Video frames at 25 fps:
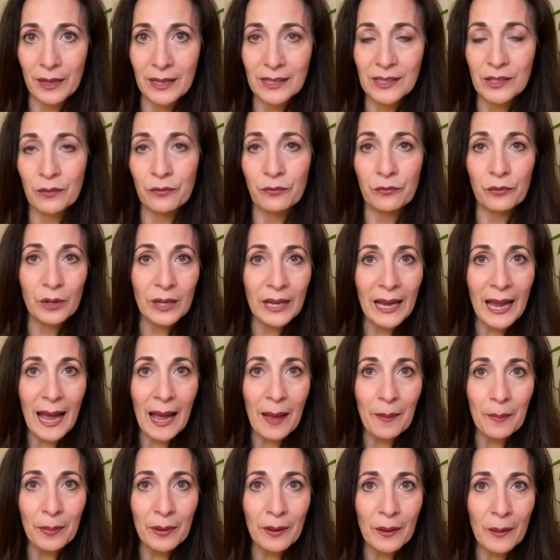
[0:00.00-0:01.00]
It's a free
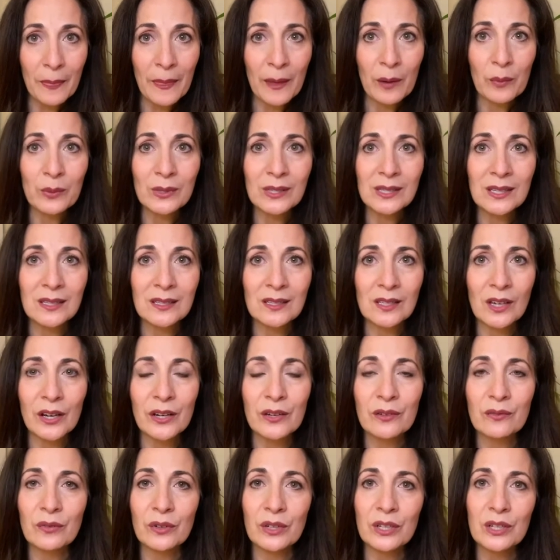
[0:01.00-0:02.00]
app that was
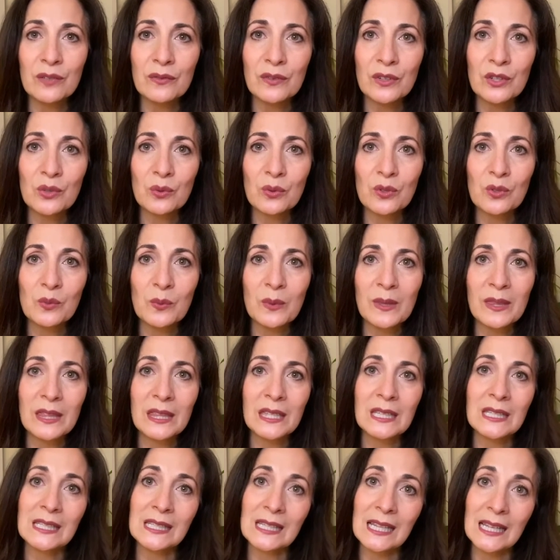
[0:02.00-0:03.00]
designed for individuals with
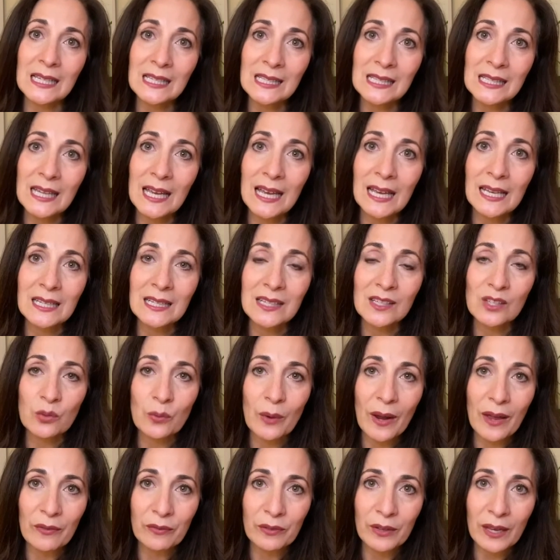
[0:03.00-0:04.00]
dyslexia and
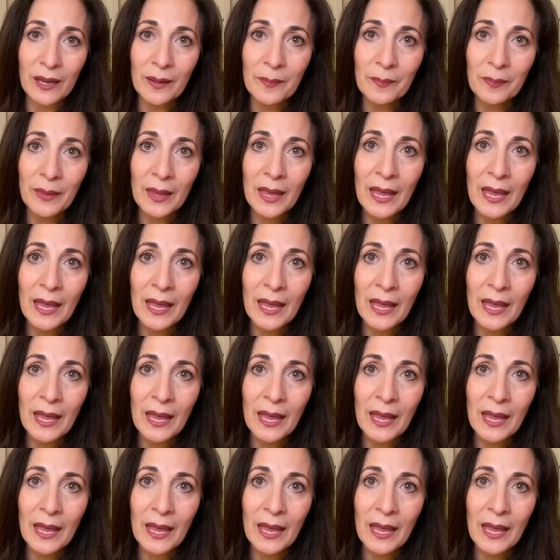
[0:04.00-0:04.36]
dysgraphia,